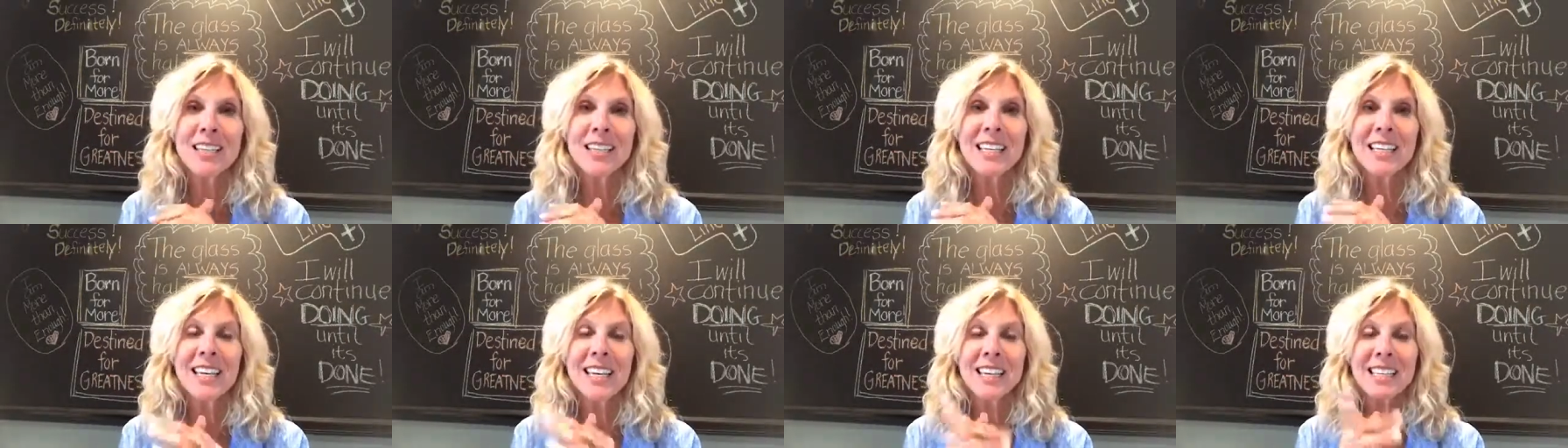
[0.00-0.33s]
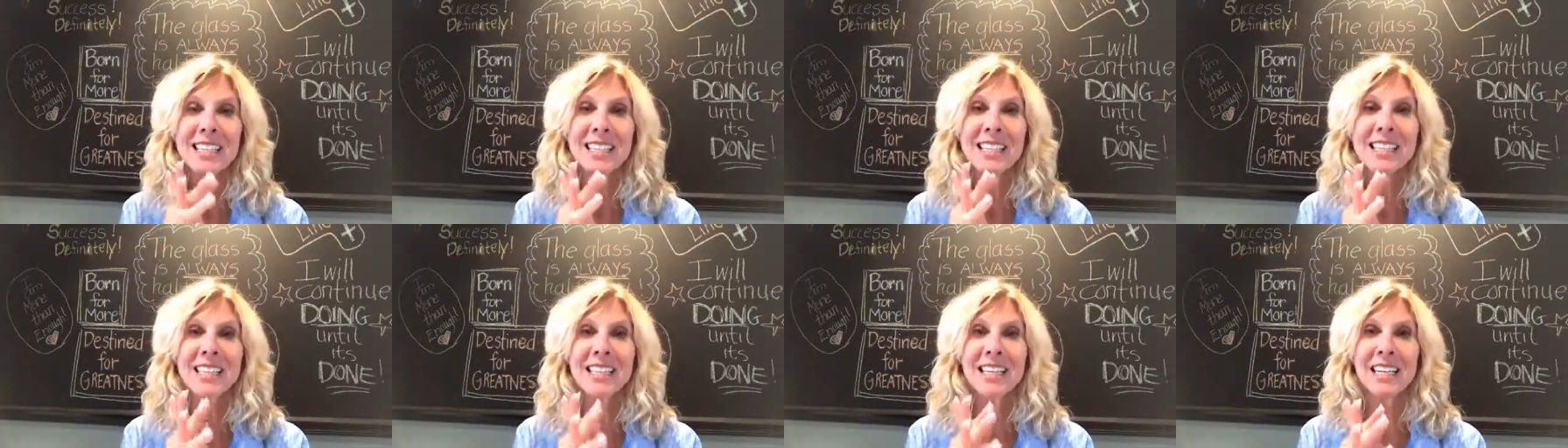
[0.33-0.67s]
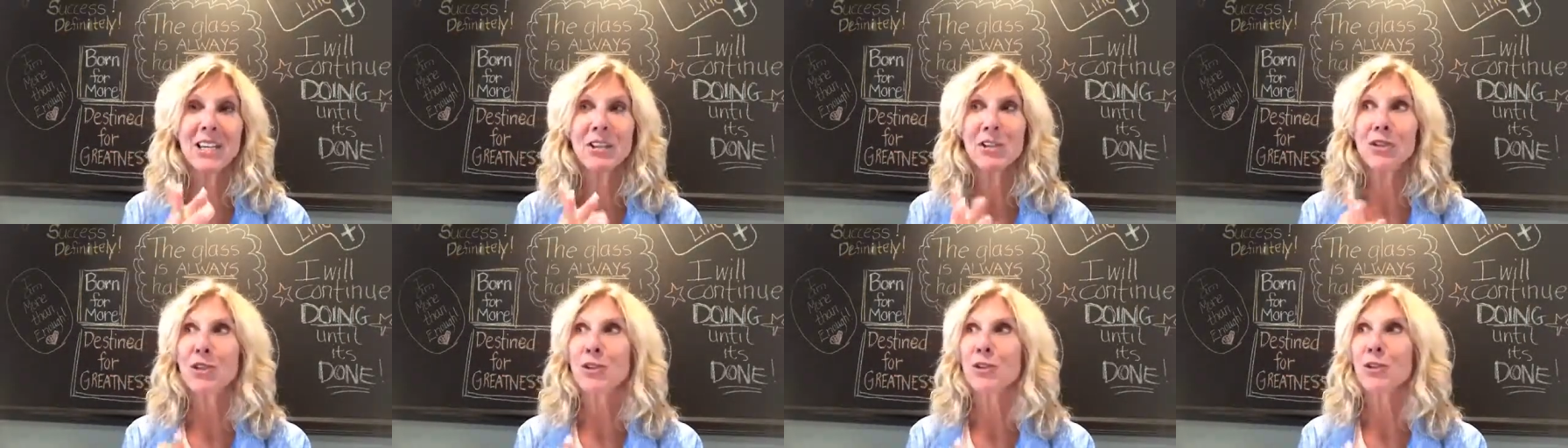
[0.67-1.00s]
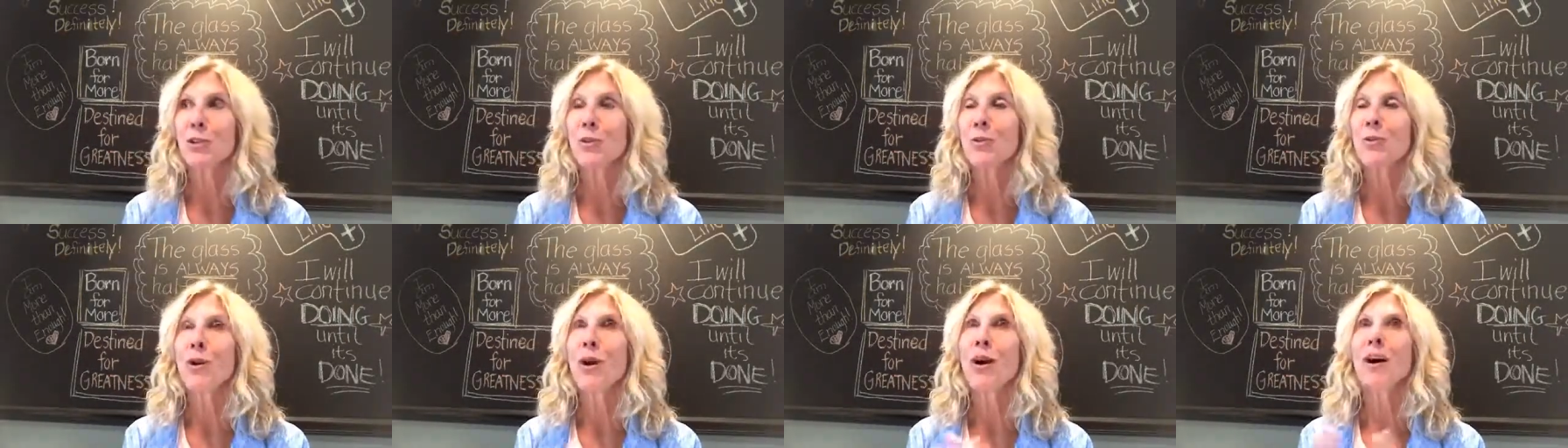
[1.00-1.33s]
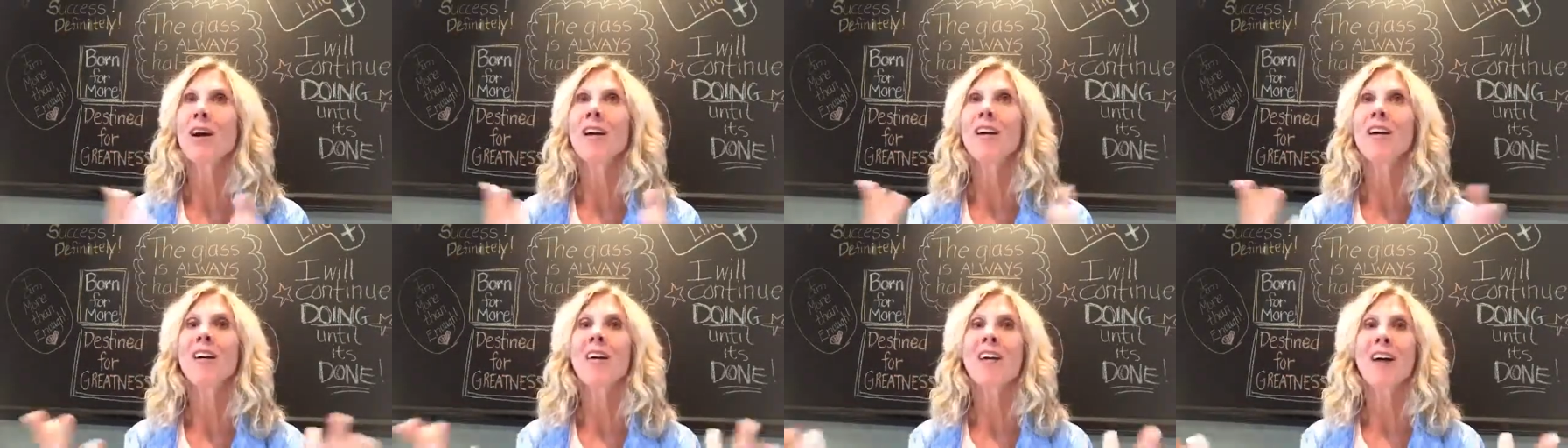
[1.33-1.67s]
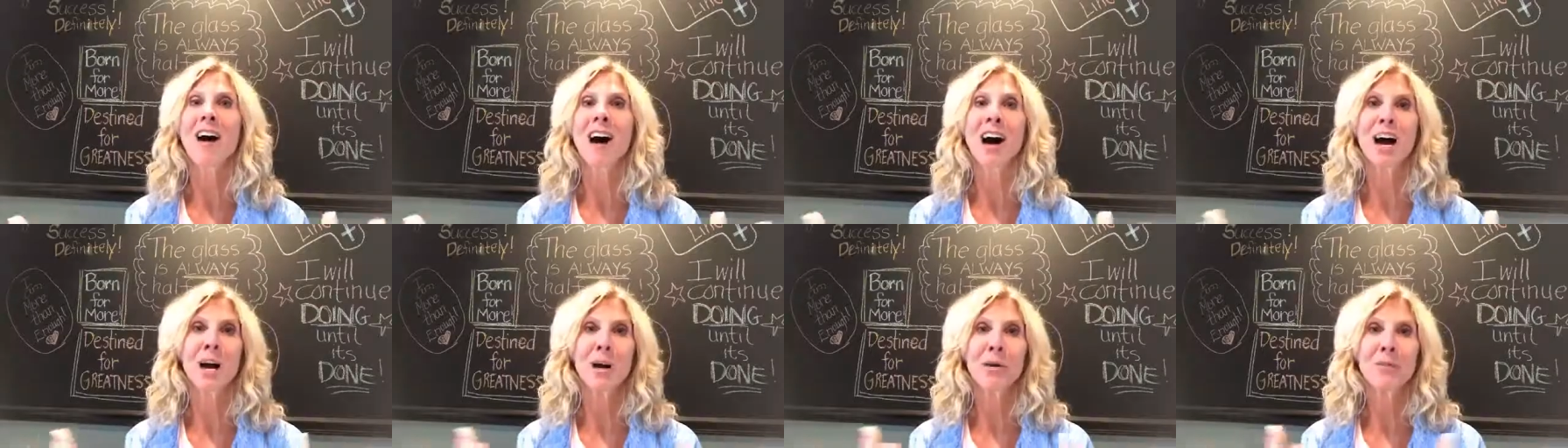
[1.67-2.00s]
can teach you
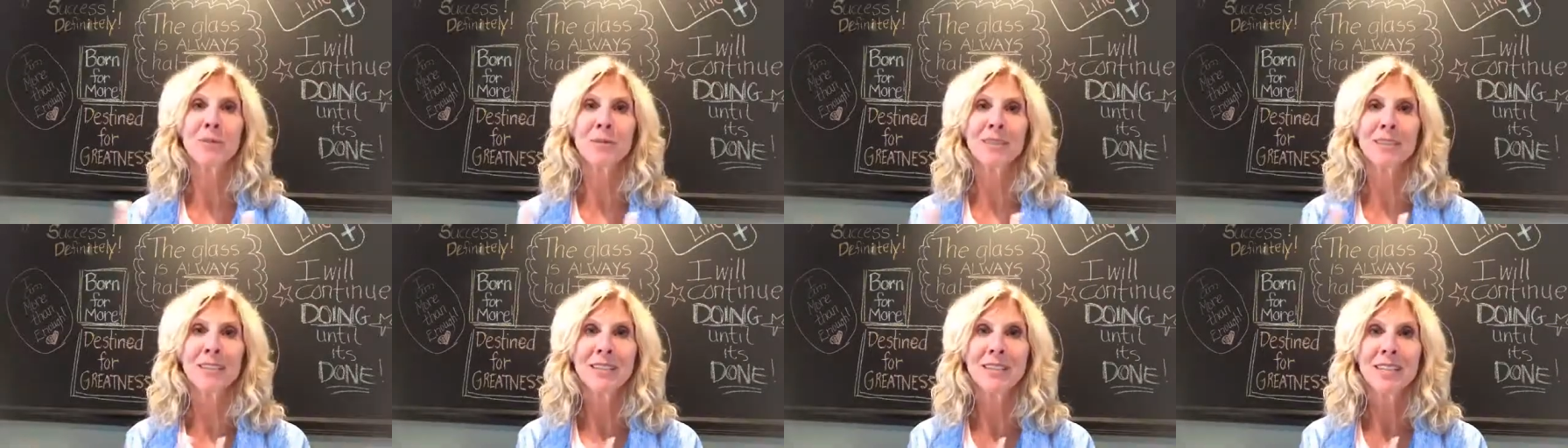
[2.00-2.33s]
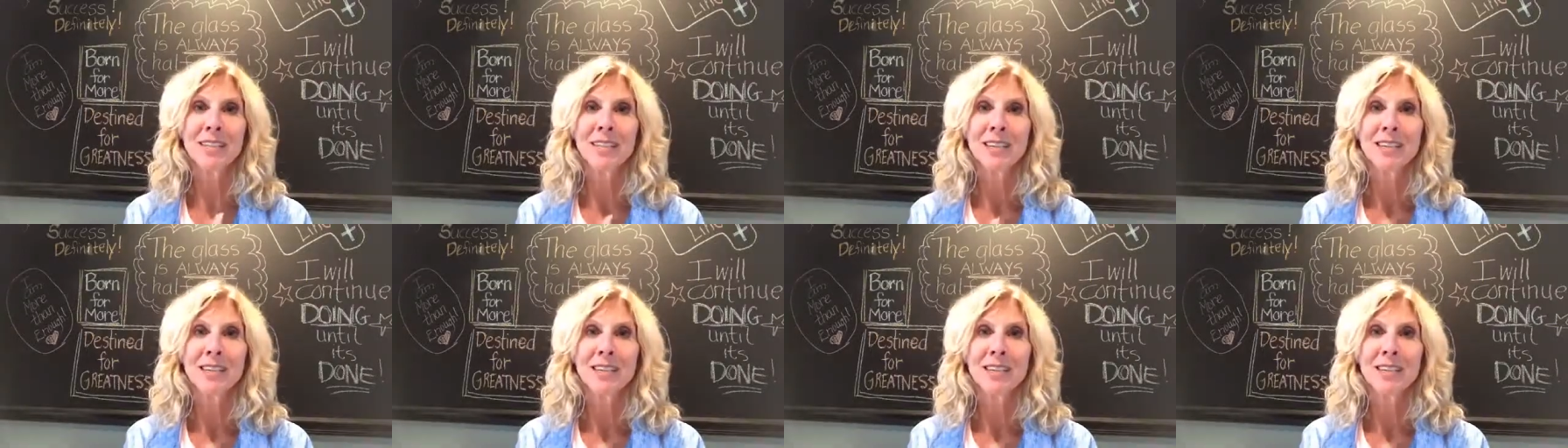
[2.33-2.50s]
gobs.